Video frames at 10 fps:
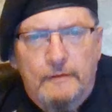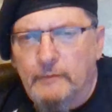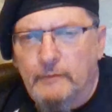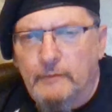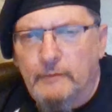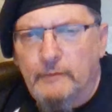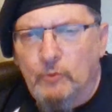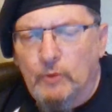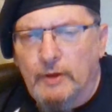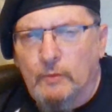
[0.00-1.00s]
All right,
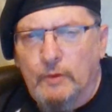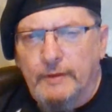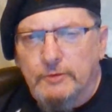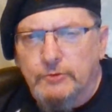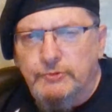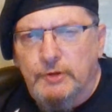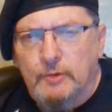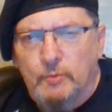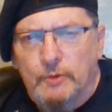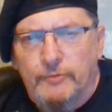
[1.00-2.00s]
everyone, I want to
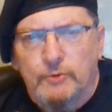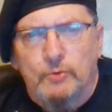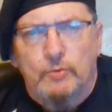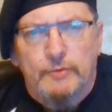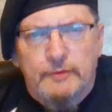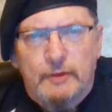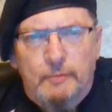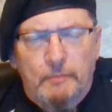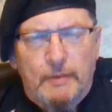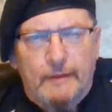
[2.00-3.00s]
share with you
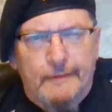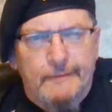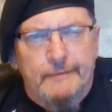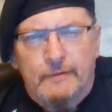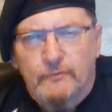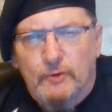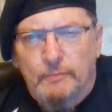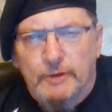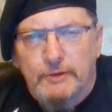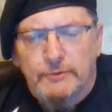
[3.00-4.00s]
some uh,
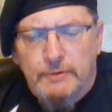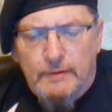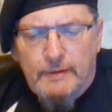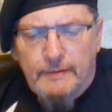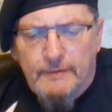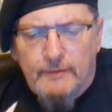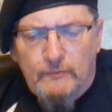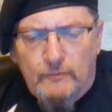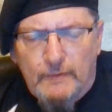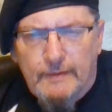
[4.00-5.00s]
information I have
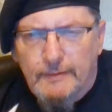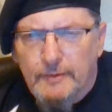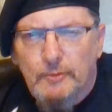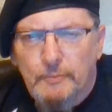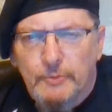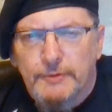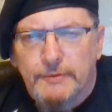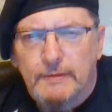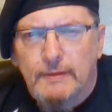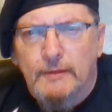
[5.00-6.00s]
uh, put
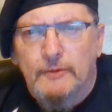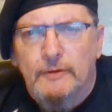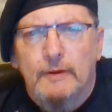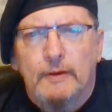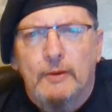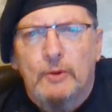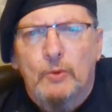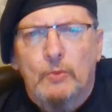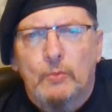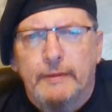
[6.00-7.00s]
together
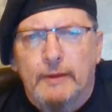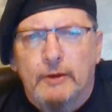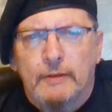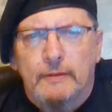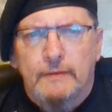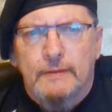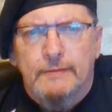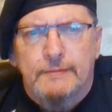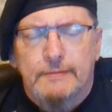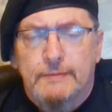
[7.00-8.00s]
regarding
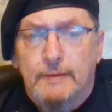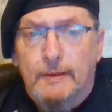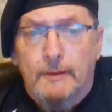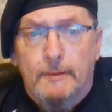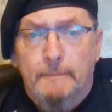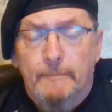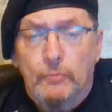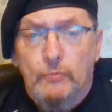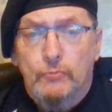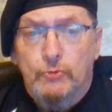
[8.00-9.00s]
this um,
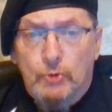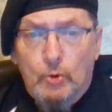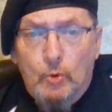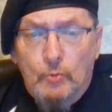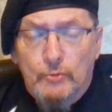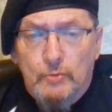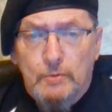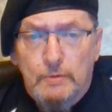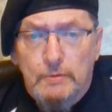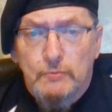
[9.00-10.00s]

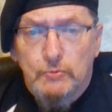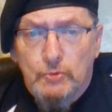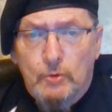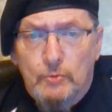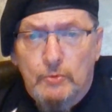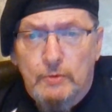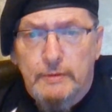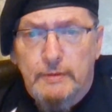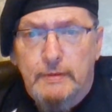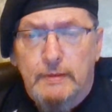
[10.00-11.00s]
total, total
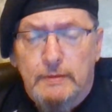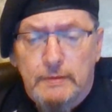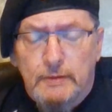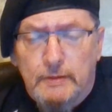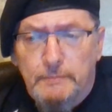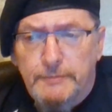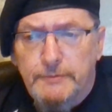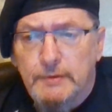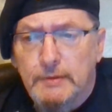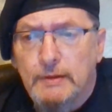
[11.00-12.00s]

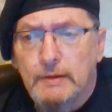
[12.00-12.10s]
eclipse